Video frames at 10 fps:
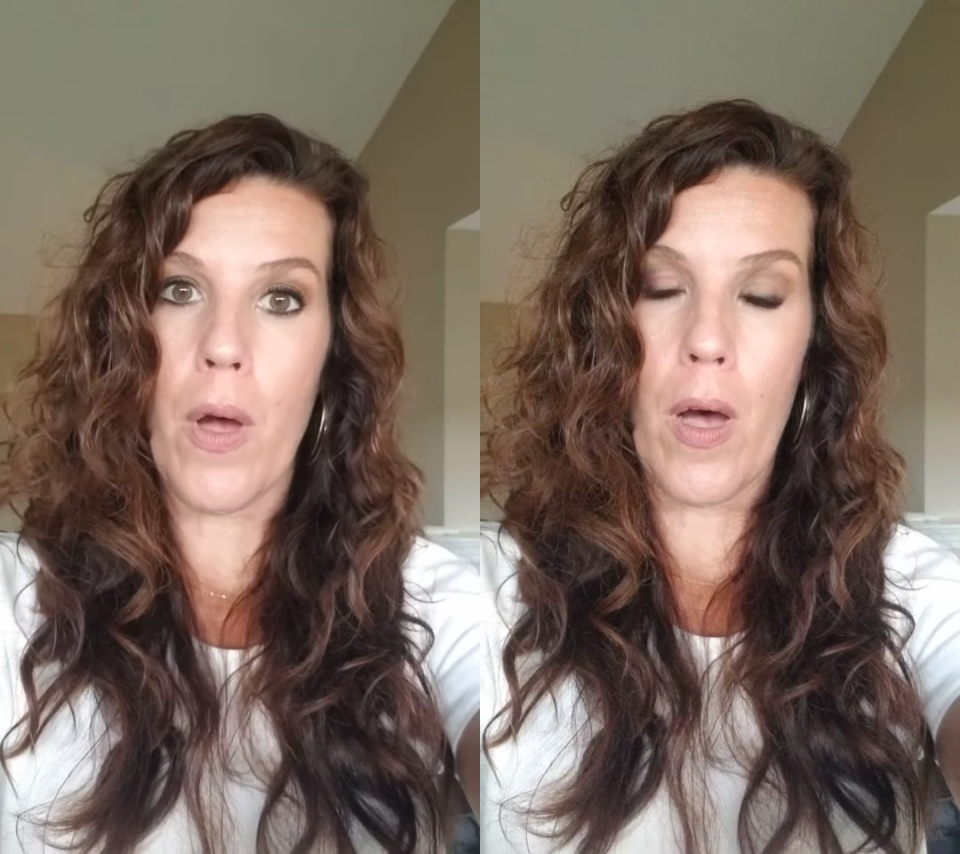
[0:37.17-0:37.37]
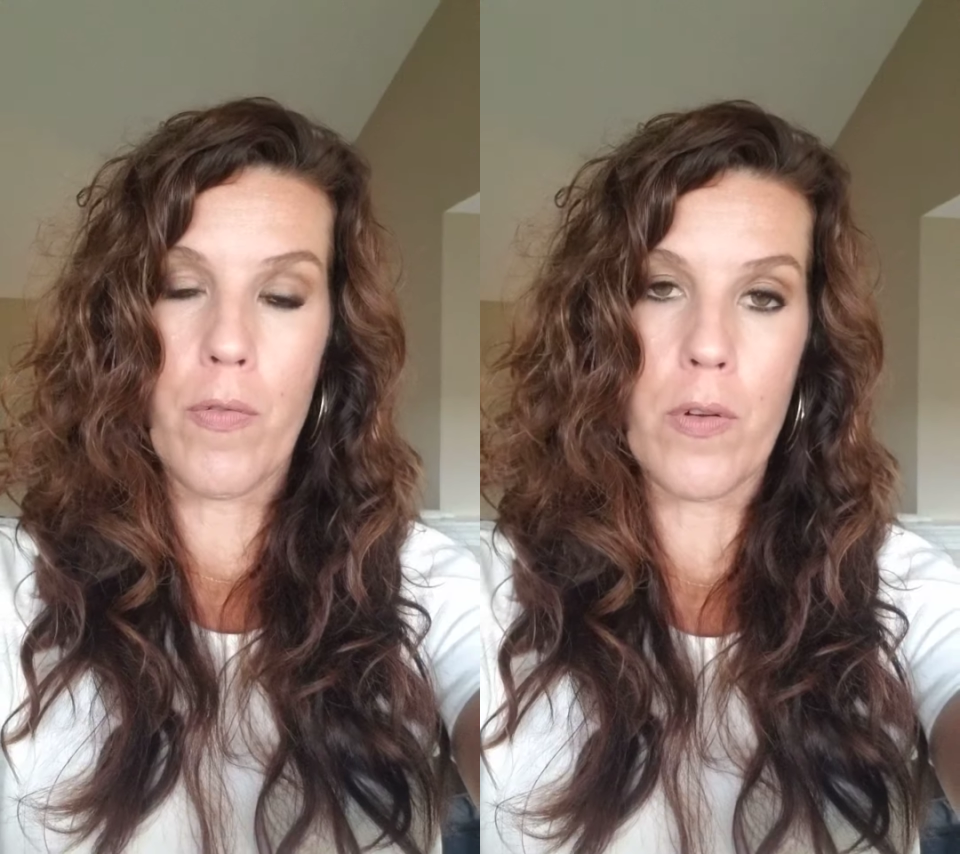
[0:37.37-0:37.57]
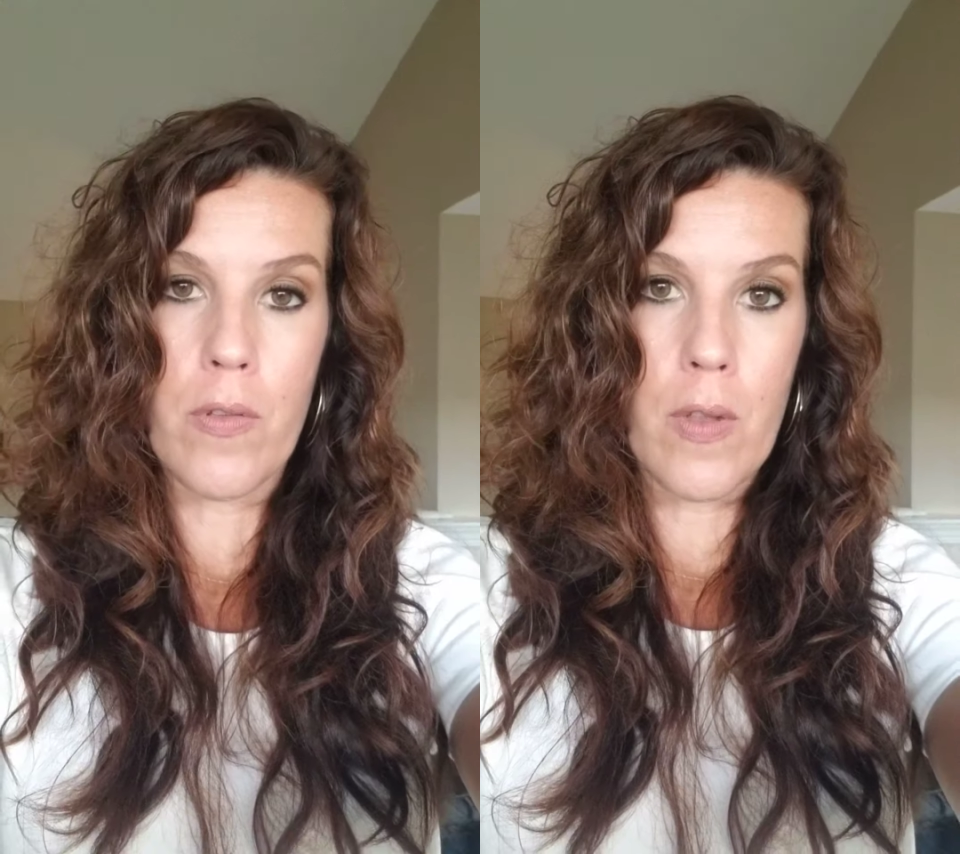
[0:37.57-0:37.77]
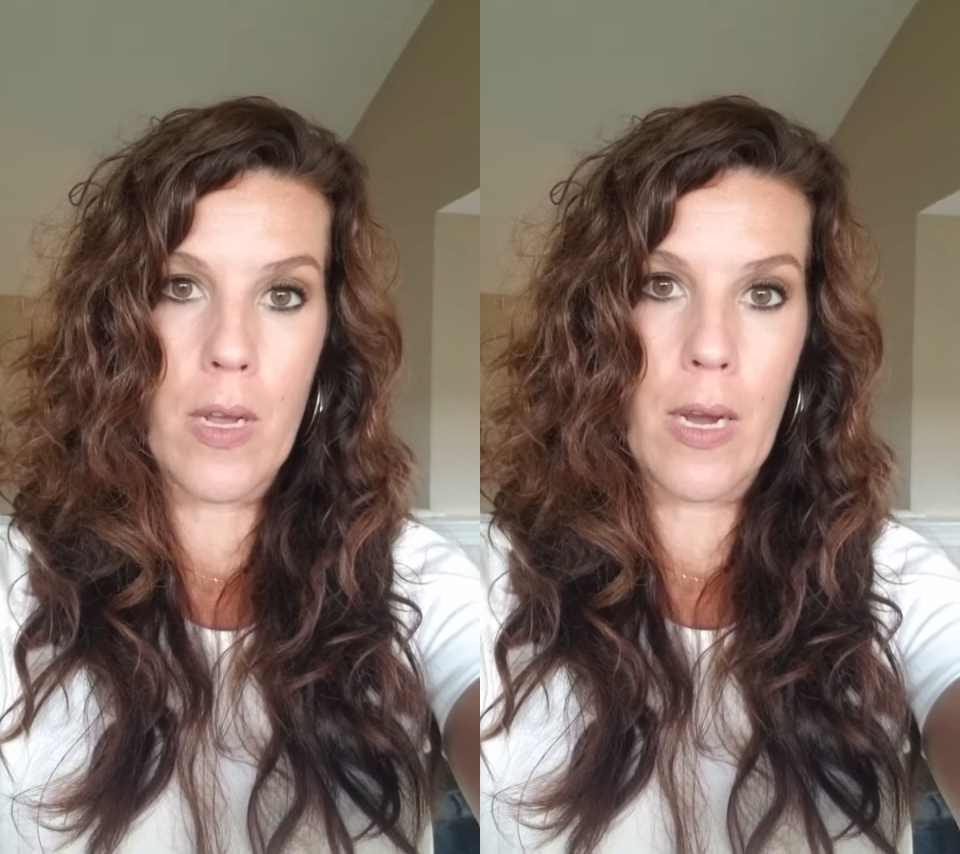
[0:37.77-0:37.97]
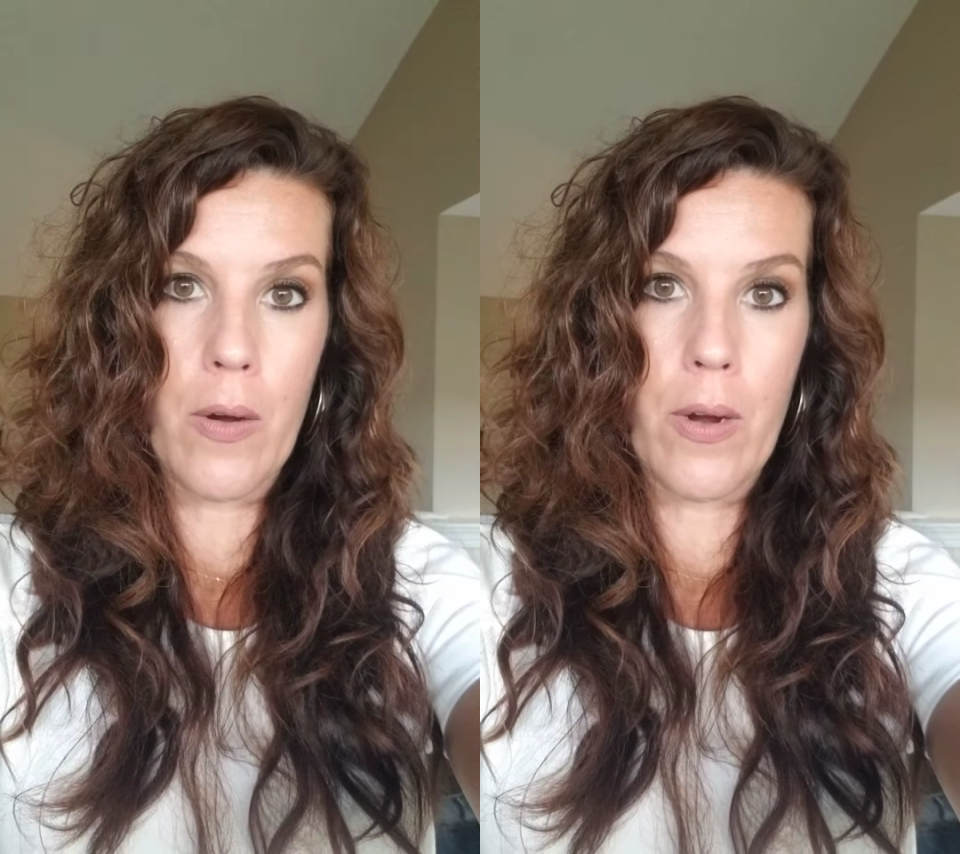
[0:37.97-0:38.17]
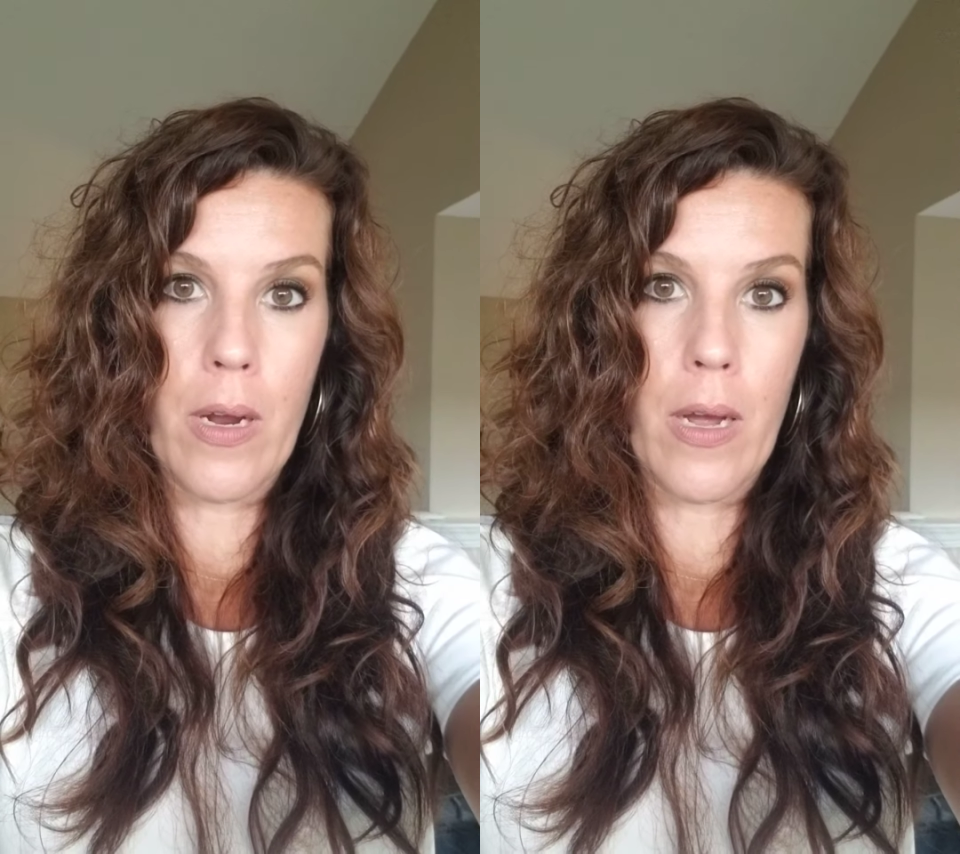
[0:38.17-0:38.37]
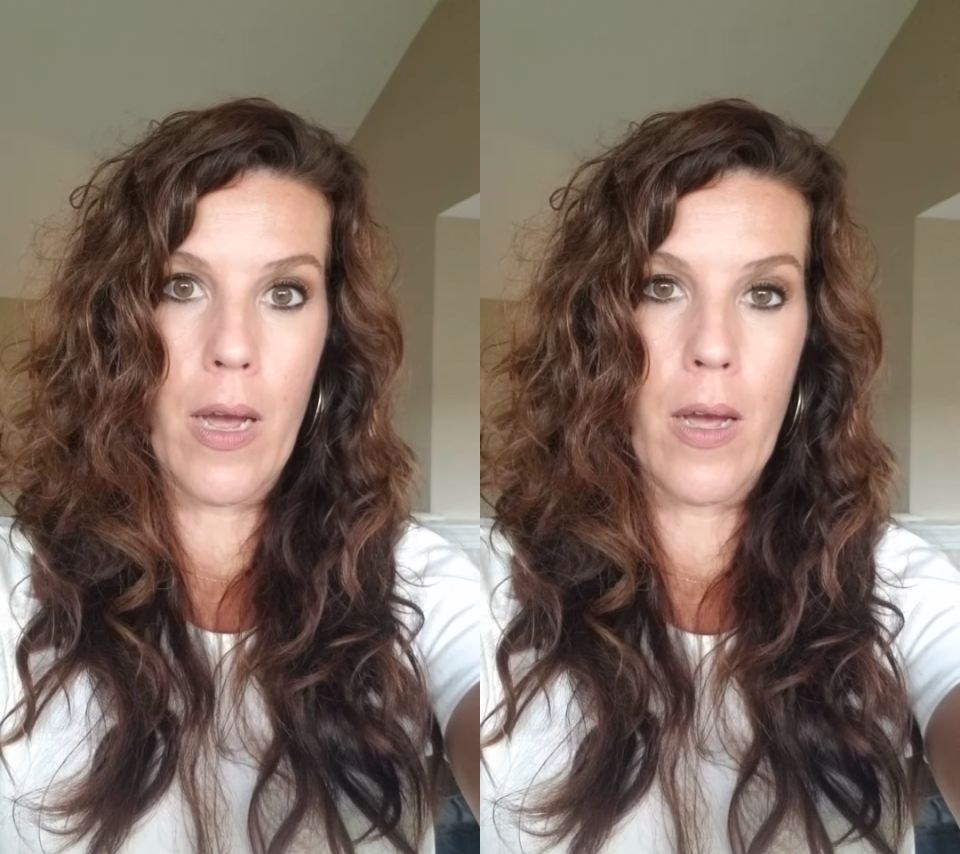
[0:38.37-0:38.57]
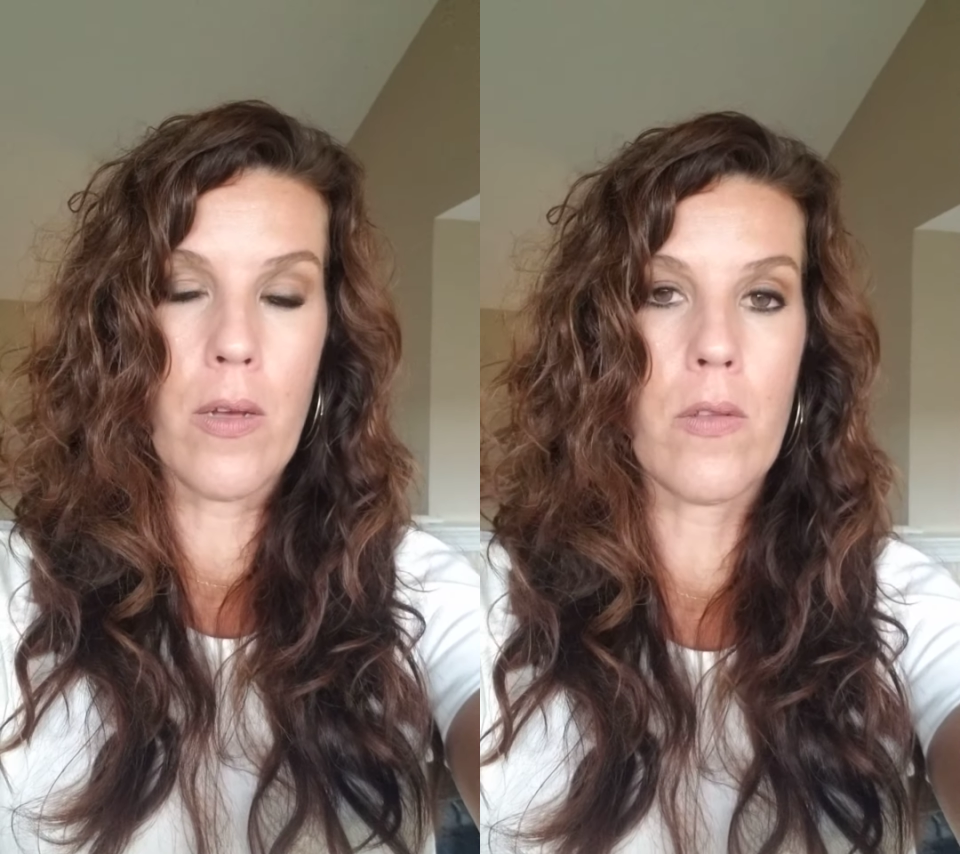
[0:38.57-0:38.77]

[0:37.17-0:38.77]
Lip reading: offers in the area,